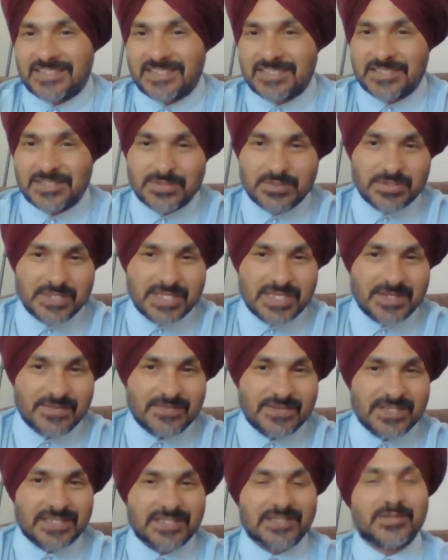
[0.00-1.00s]
Uh, today
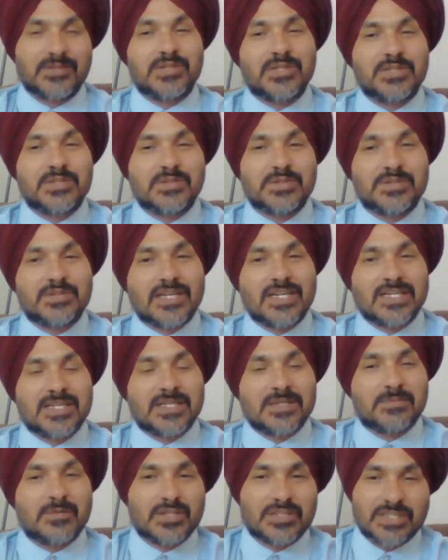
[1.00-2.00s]
we are going to talk
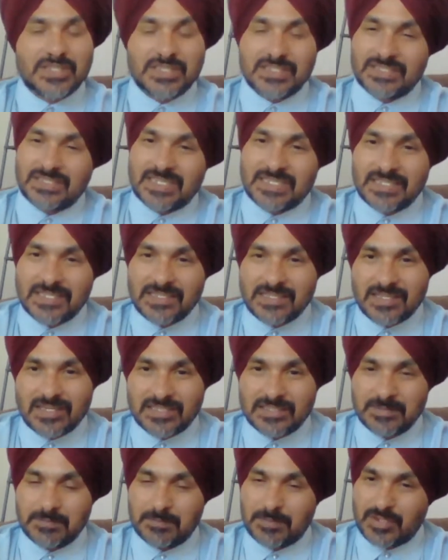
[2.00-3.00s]
about credit
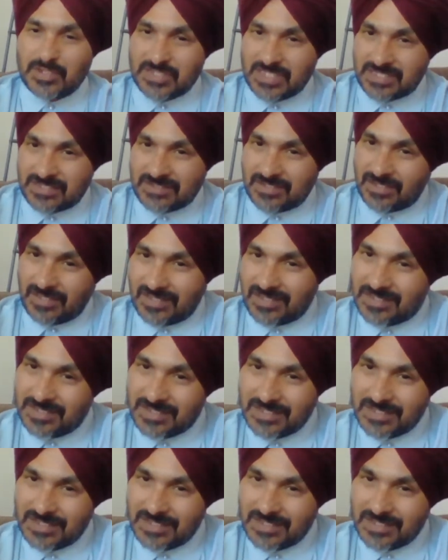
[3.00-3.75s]
card processing,